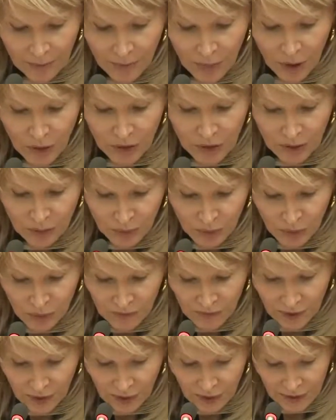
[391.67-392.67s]

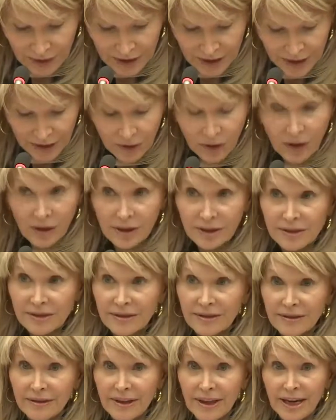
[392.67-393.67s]
Post-approval R&D costs,
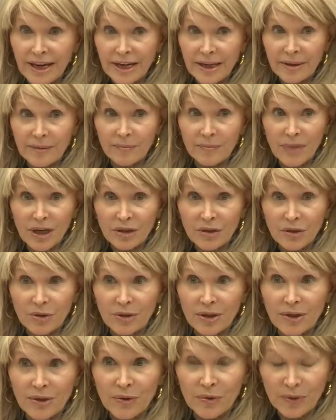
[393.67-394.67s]
they
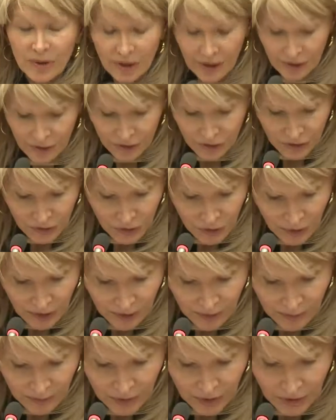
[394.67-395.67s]
measured at
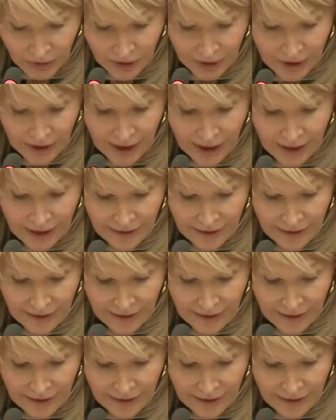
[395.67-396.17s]
$312 million.